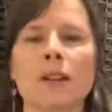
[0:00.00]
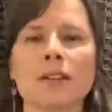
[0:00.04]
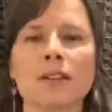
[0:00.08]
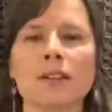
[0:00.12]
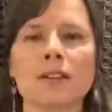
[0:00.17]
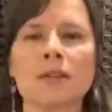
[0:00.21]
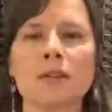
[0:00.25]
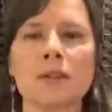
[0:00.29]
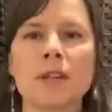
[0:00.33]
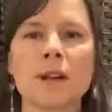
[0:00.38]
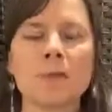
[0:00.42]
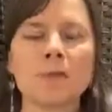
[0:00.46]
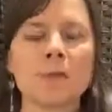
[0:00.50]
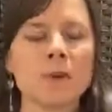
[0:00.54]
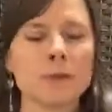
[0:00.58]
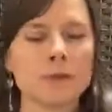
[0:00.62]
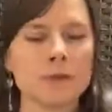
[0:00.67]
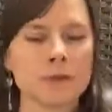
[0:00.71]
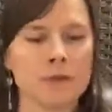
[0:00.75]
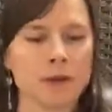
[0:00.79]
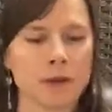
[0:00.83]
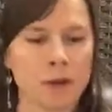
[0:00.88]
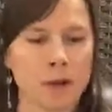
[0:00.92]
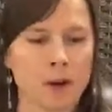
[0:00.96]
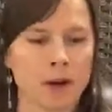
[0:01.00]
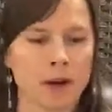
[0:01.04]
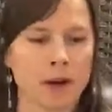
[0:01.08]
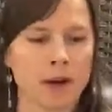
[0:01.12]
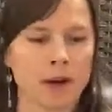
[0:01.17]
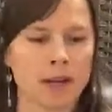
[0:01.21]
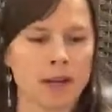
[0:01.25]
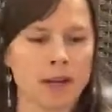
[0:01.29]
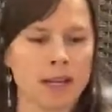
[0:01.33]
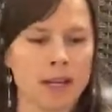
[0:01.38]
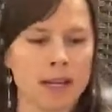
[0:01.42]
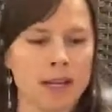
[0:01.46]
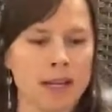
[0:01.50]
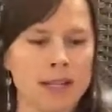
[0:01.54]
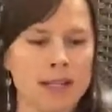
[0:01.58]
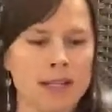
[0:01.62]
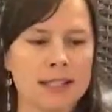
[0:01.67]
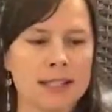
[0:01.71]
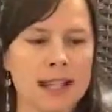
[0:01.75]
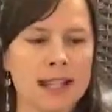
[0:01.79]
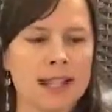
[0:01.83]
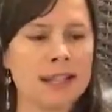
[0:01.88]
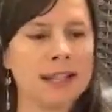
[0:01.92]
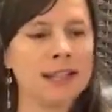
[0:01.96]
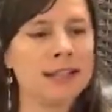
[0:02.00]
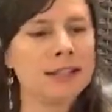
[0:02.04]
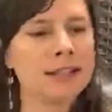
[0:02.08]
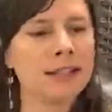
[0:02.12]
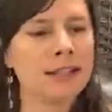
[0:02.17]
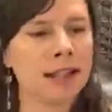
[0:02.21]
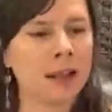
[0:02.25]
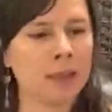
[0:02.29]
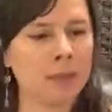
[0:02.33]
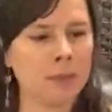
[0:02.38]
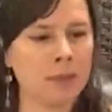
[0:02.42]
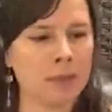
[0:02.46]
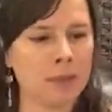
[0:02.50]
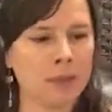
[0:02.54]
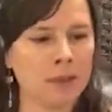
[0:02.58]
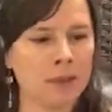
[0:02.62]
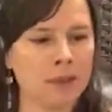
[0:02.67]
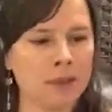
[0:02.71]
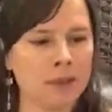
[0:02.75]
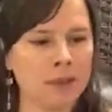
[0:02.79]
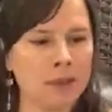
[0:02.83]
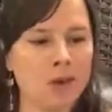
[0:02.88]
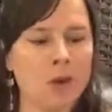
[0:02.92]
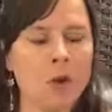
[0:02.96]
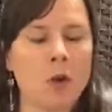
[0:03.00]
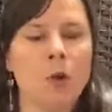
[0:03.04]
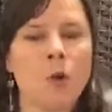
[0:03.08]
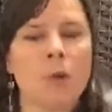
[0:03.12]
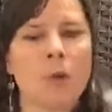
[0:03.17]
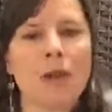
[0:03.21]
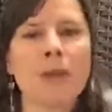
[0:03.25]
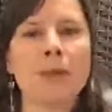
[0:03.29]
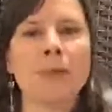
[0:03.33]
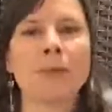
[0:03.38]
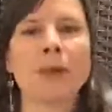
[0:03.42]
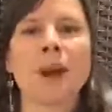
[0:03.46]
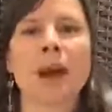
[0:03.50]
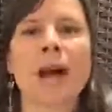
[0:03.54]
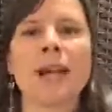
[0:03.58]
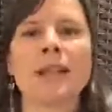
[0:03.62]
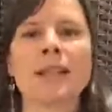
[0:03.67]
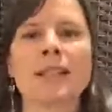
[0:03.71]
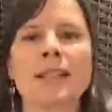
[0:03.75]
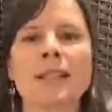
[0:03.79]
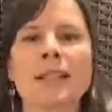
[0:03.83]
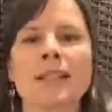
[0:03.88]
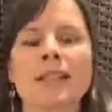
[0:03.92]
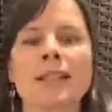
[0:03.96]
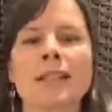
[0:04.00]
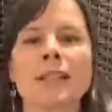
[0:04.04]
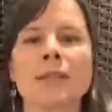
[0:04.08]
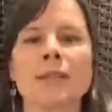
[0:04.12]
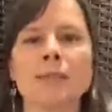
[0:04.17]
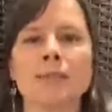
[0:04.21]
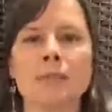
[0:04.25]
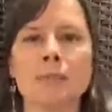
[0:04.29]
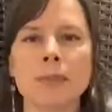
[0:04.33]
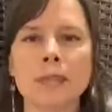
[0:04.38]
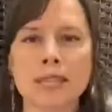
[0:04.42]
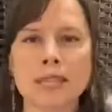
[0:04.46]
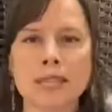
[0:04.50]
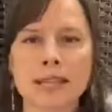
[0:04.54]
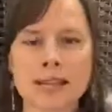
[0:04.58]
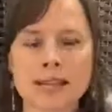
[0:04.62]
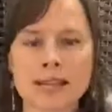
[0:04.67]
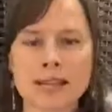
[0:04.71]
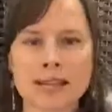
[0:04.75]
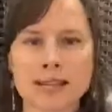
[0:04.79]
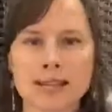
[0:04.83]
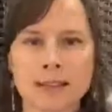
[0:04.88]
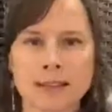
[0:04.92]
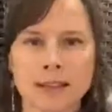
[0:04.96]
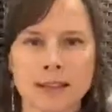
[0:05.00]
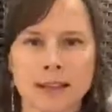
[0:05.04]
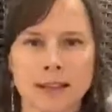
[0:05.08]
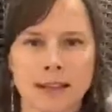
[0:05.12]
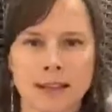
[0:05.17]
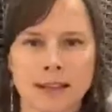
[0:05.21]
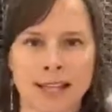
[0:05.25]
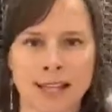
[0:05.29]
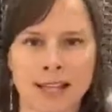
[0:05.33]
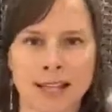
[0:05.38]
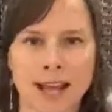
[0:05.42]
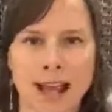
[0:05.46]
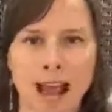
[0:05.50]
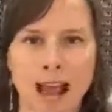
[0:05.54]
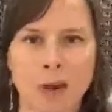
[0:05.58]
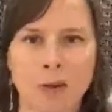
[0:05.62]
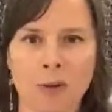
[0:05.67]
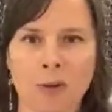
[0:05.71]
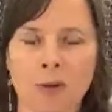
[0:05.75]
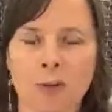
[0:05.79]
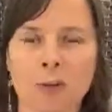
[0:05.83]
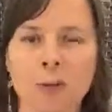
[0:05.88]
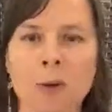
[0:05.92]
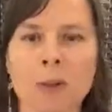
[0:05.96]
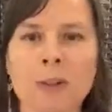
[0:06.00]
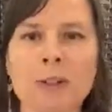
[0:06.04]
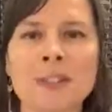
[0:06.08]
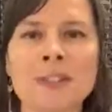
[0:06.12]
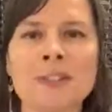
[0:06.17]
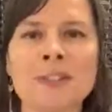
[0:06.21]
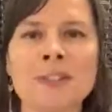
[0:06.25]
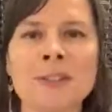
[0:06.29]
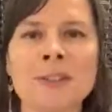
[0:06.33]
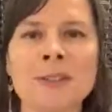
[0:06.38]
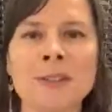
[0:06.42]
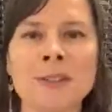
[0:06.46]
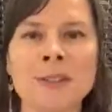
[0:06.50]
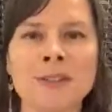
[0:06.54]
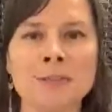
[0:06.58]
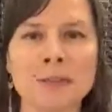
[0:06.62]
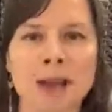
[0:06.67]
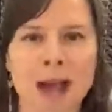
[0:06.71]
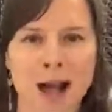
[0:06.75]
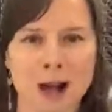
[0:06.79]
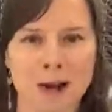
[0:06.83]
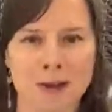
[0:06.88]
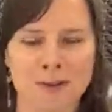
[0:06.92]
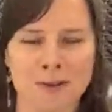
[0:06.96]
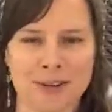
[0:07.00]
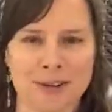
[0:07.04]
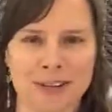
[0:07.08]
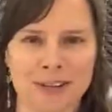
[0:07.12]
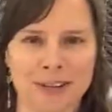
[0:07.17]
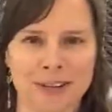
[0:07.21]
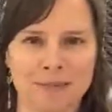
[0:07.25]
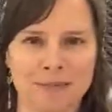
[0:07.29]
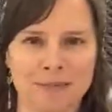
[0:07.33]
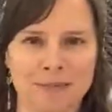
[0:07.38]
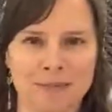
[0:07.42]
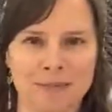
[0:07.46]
So number 4 is that in temple, we practice being in our personal power.